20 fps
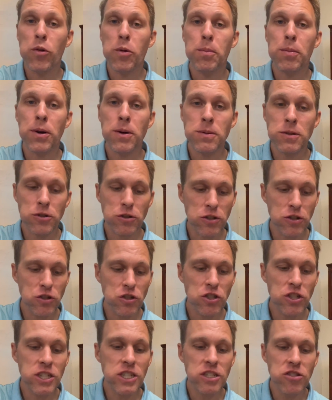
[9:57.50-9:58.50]
the Parmesan
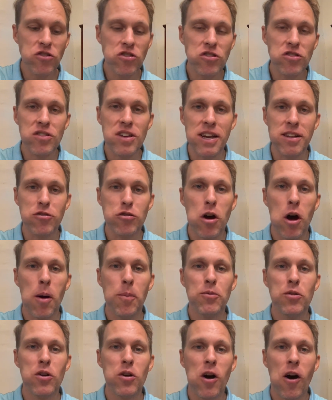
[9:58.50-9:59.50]
cheese just like
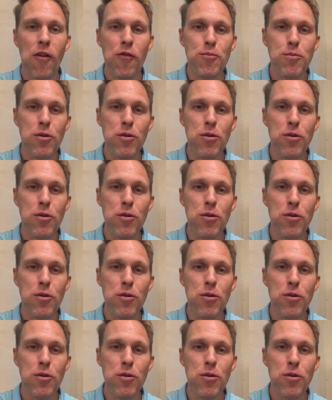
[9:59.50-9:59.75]
tops it off